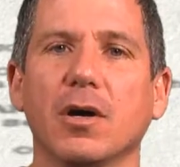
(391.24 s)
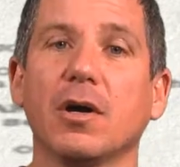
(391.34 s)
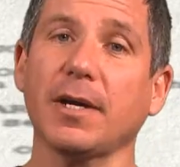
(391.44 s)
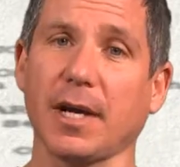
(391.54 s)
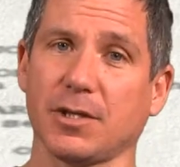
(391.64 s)

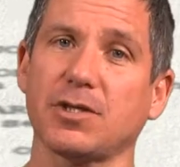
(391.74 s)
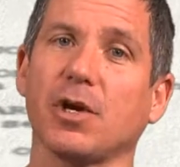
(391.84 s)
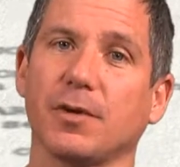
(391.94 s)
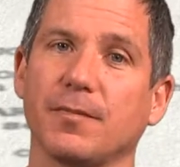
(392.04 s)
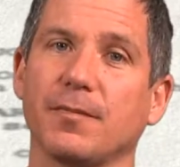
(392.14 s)
Okay,
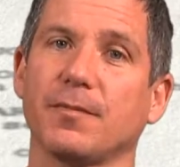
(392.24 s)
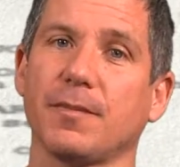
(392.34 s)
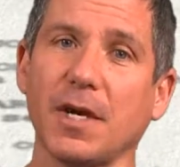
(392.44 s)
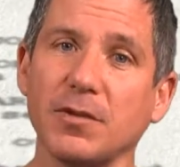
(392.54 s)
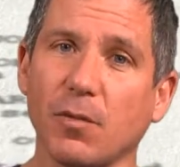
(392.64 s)
so
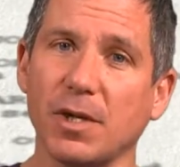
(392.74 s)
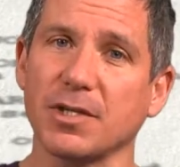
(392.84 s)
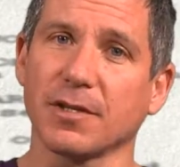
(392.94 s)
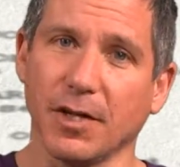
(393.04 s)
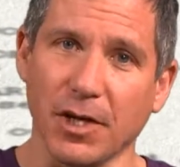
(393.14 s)
thanks for
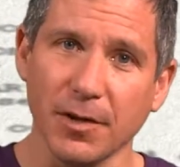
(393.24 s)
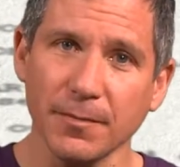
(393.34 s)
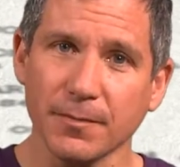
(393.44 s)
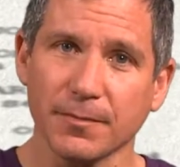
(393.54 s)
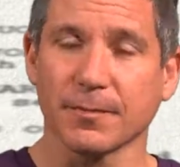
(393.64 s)
watching the video.
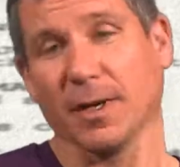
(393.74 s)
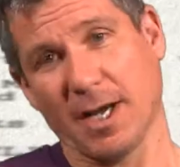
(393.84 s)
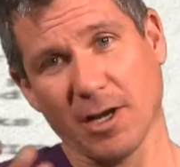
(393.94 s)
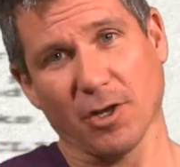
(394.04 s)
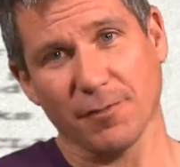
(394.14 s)

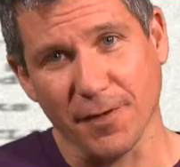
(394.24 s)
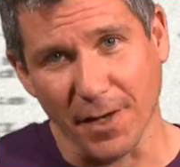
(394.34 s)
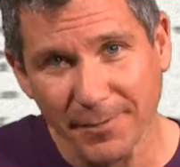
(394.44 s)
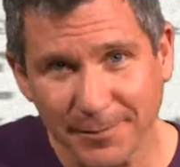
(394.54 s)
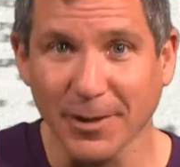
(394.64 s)
I had a lot of
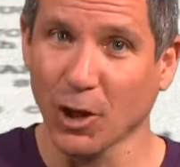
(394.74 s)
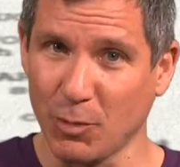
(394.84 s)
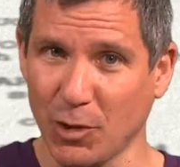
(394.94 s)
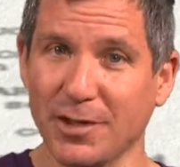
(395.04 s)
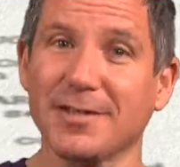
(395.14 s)
fun, I
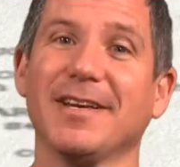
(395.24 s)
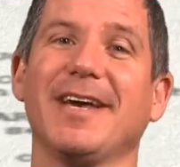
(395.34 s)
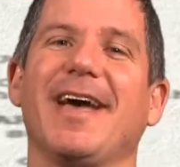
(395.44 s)
hope you did.